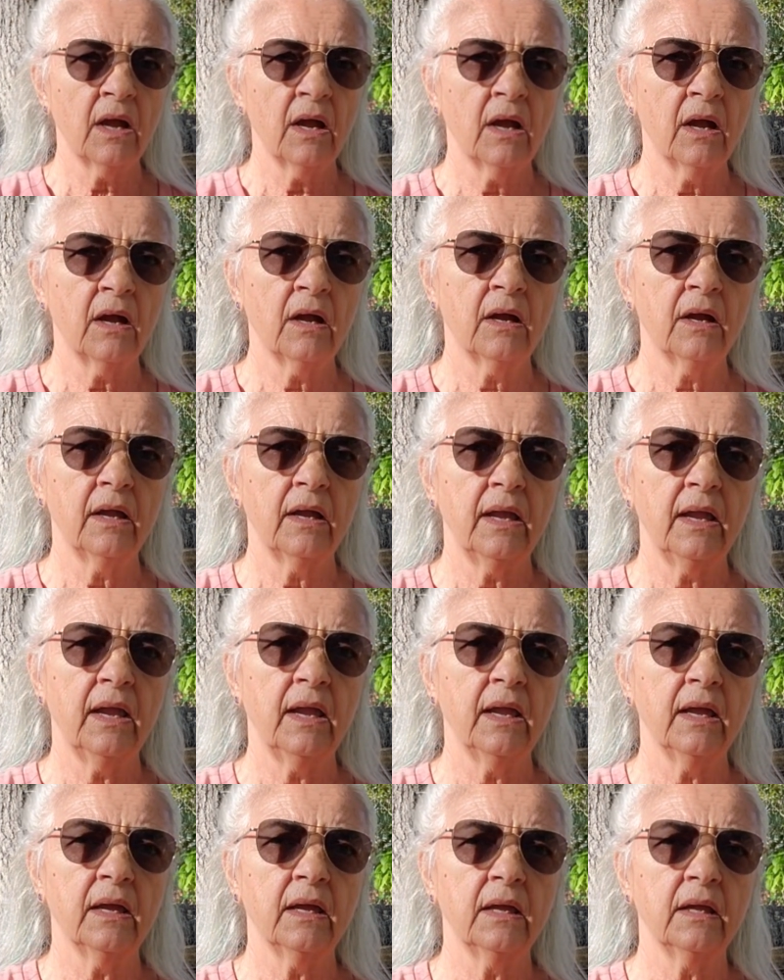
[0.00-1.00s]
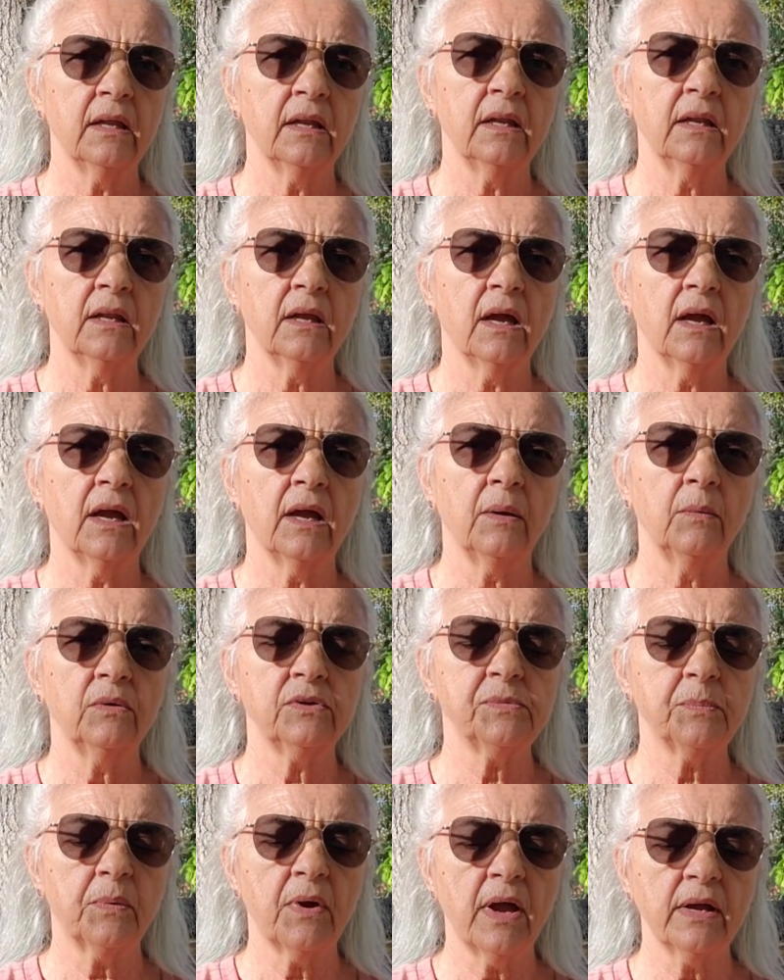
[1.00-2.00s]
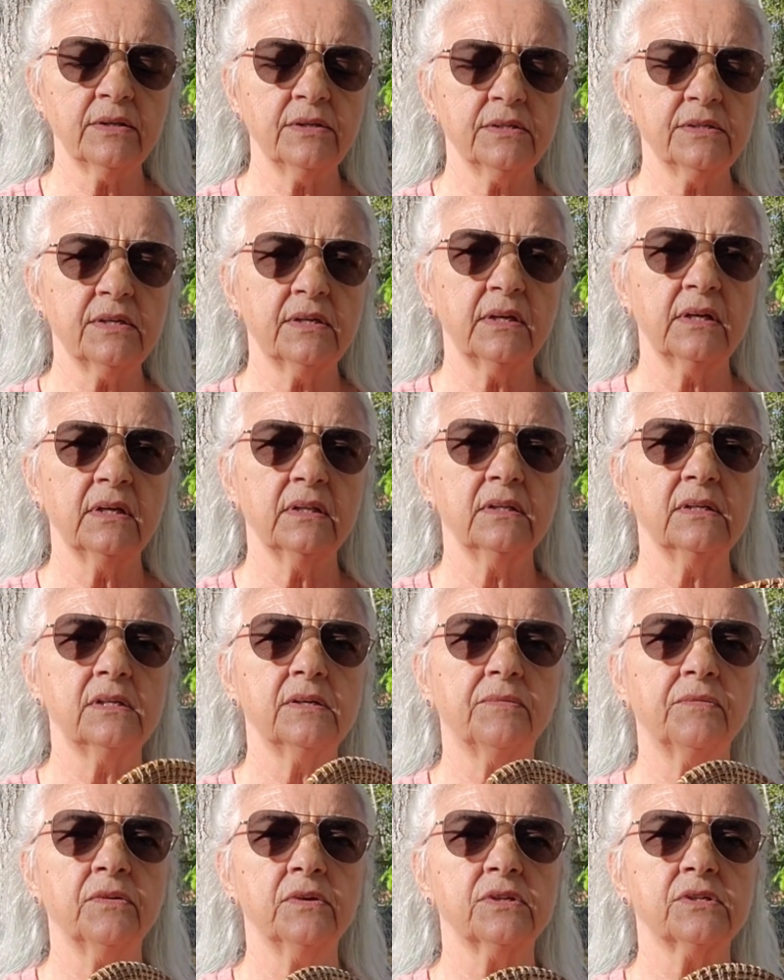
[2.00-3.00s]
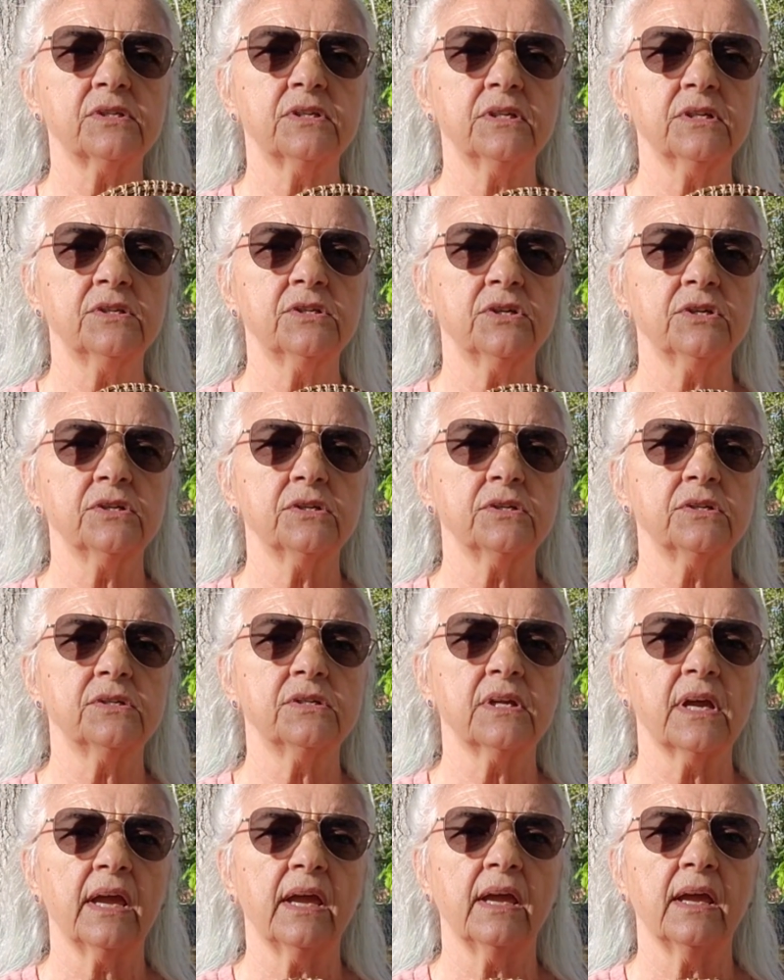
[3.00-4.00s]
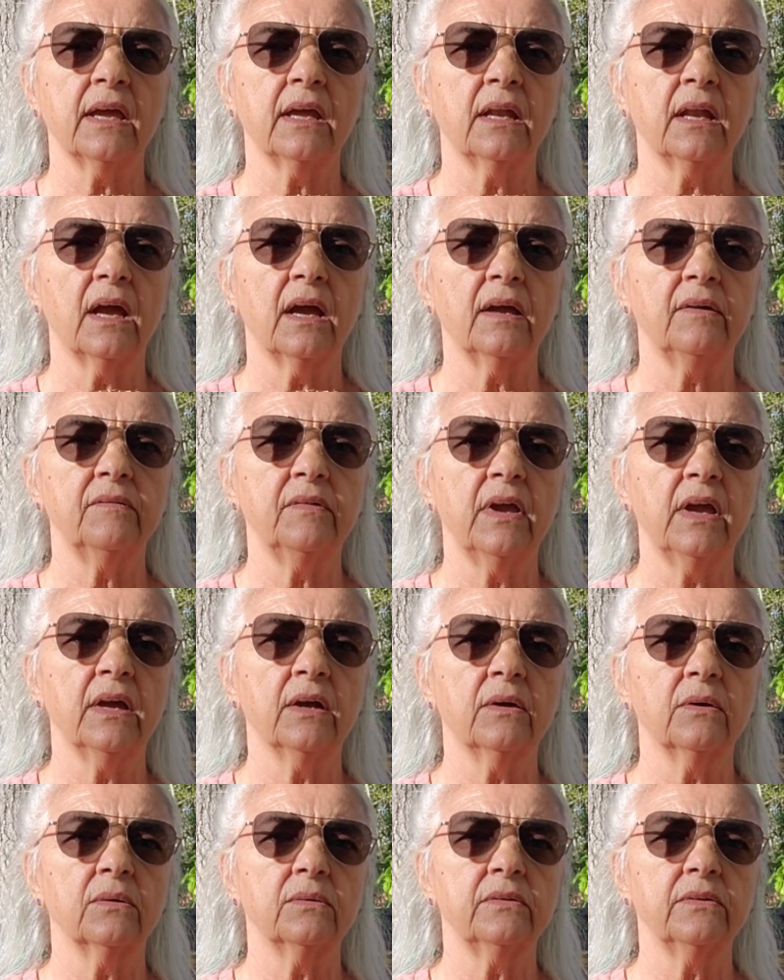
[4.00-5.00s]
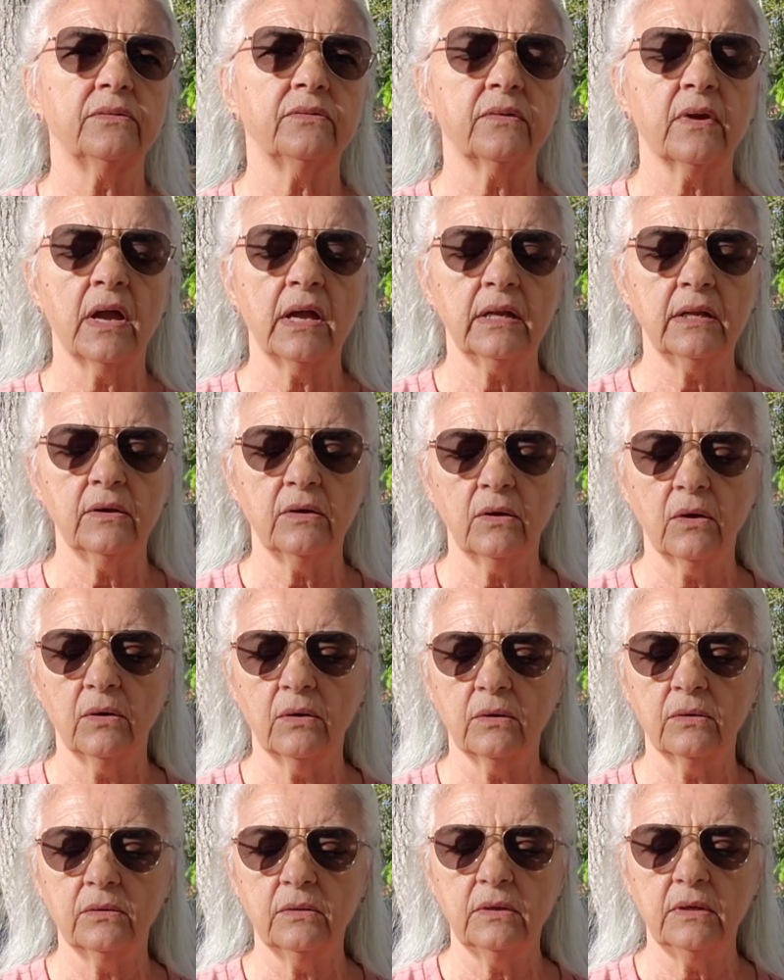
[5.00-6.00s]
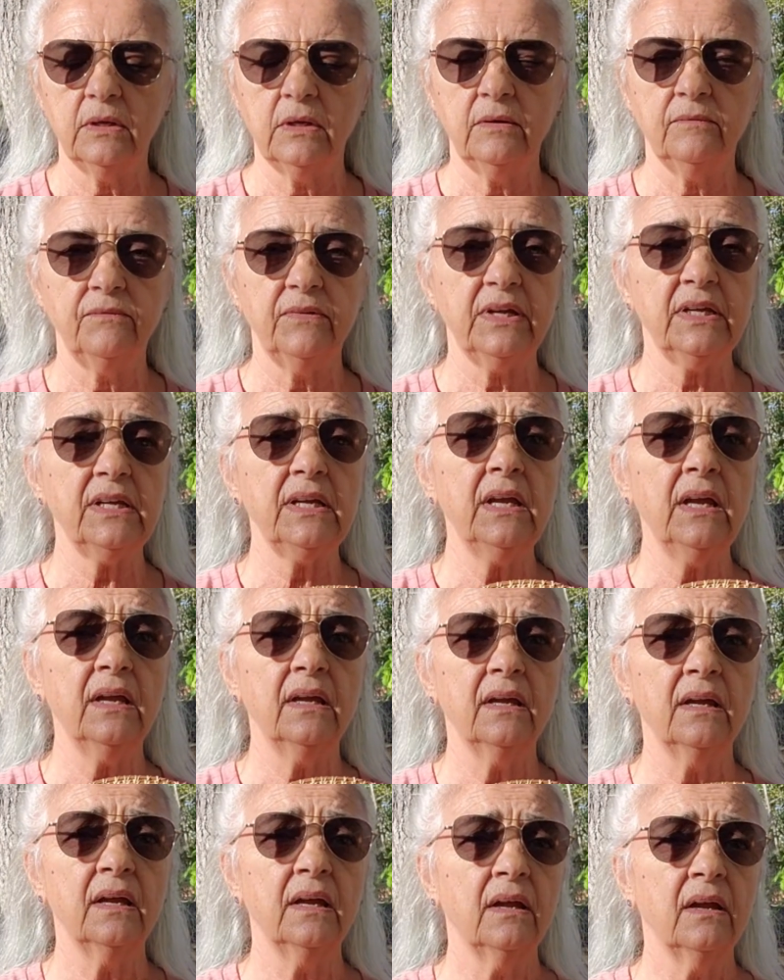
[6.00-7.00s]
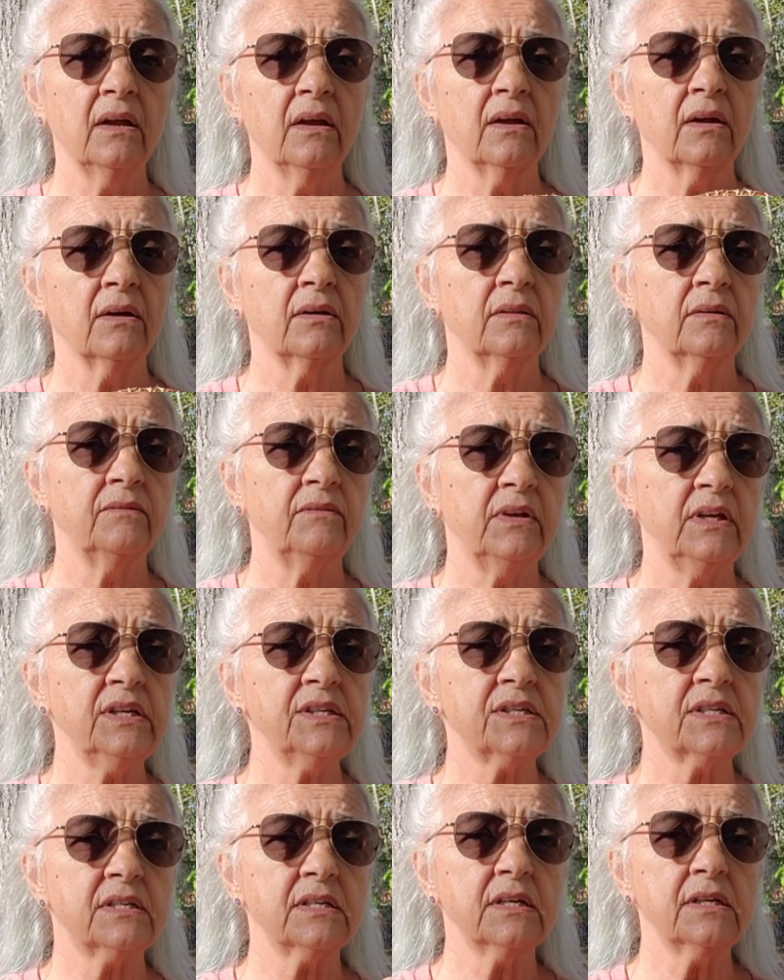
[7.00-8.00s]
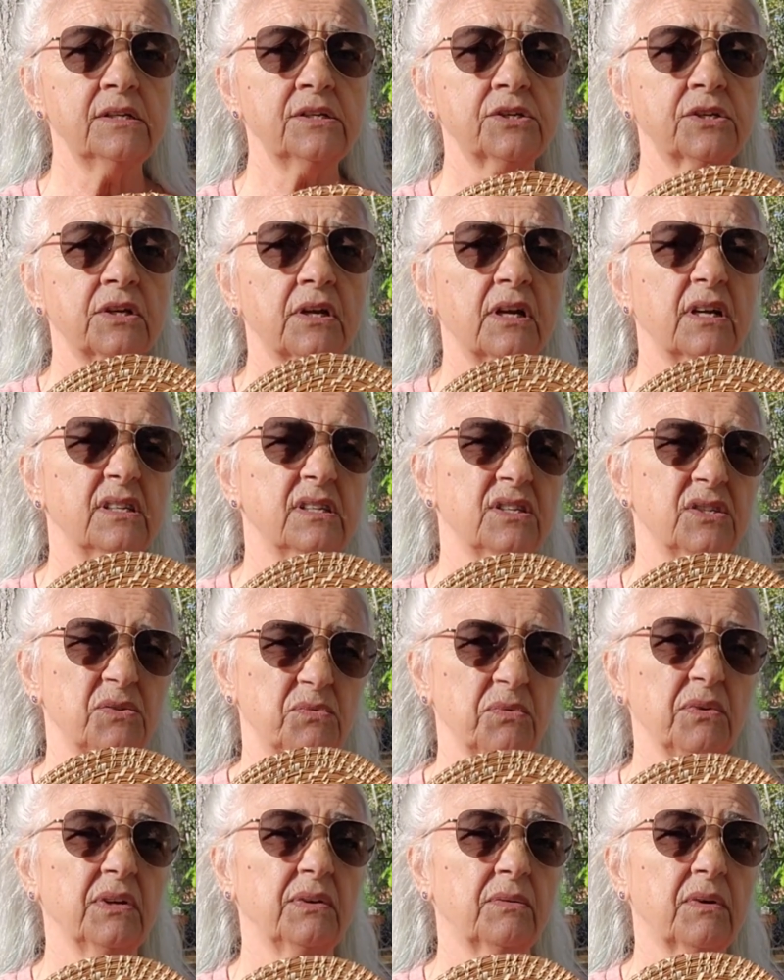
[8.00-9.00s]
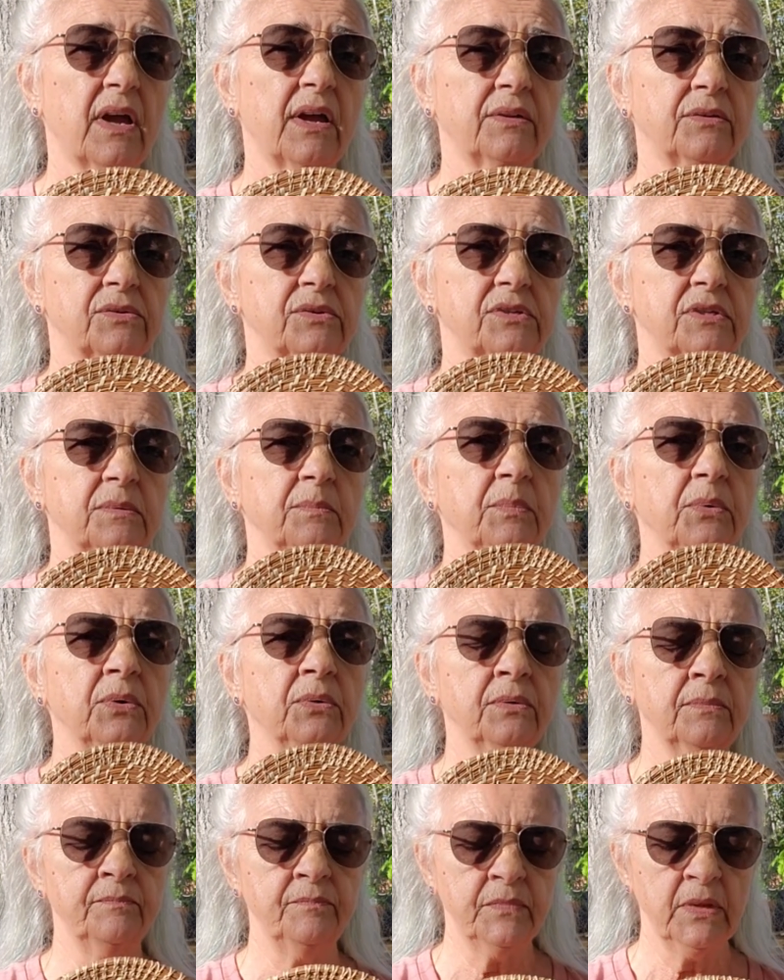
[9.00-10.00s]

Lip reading: And I was practicing the different stitches, and I've now decided on the V stitch because it's really rather simple.